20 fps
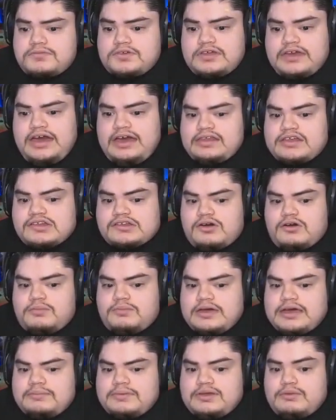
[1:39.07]
yeah, let's go,
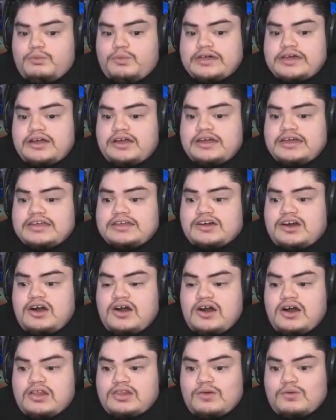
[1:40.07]
baby. We are in
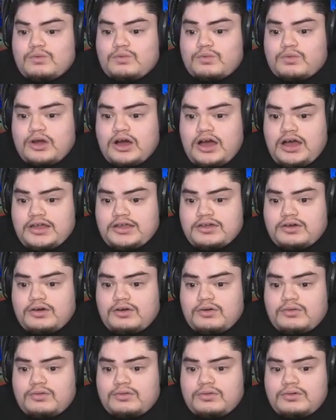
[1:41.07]

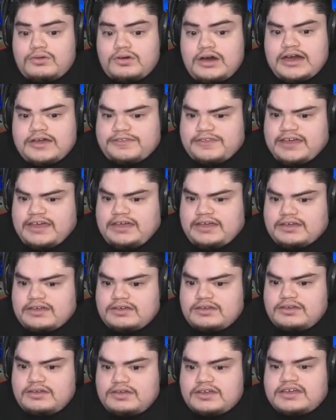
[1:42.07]
Colorado, I think.
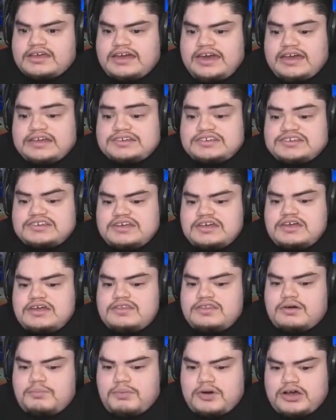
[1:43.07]
Yes,
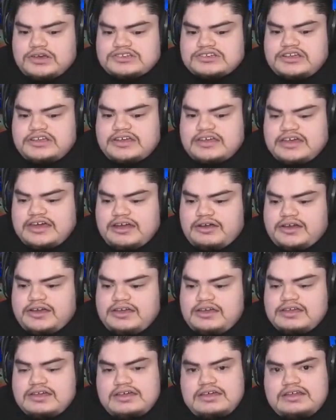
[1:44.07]
the ball's going to
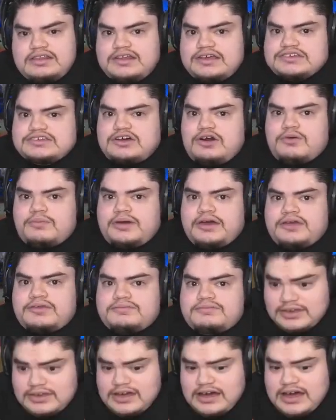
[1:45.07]
carry. Let's go, man.
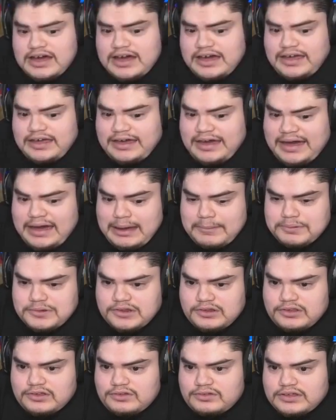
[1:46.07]
I
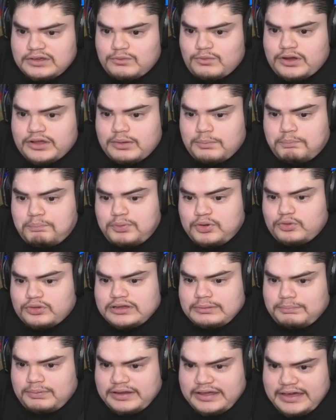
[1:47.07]
absolutely want to booty
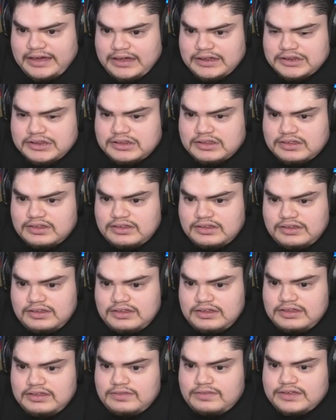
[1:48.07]
blast
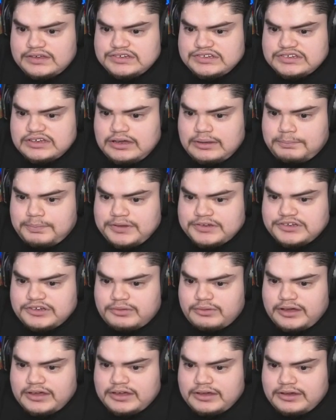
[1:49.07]
this uh, pitcher
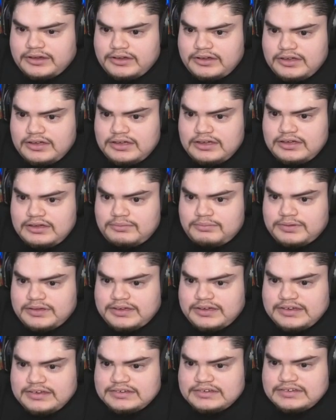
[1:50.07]
right here
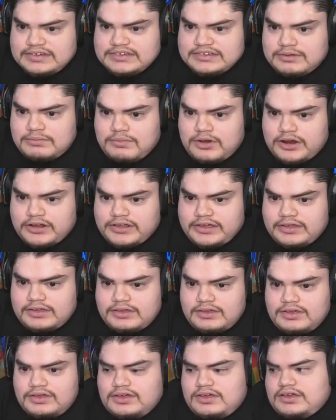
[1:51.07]
because he's a Marlin
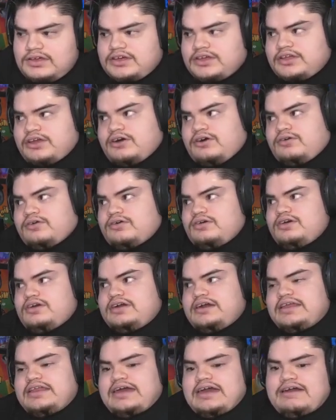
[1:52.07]
you know?
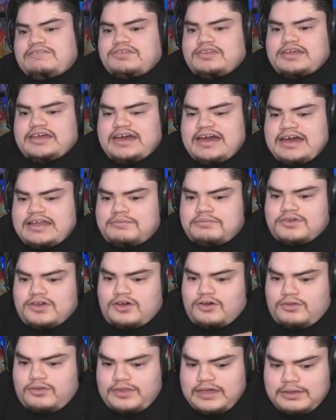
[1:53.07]
And I have to let Adam
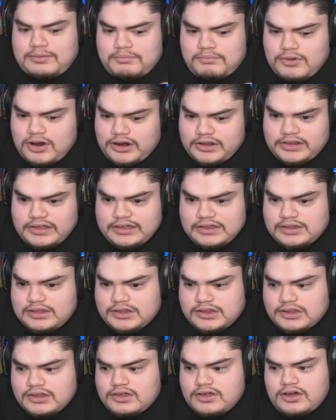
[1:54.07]
know that
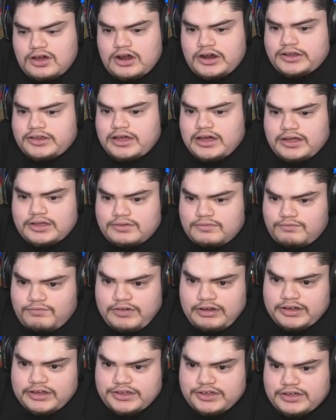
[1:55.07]
Marlins are not
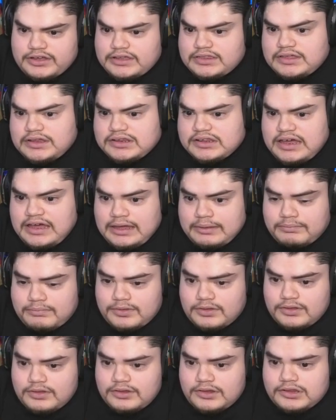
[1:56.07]
very good at this game.
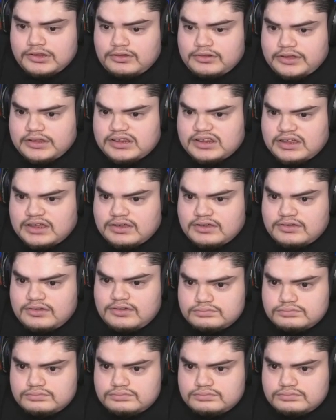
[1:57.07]
So let's see.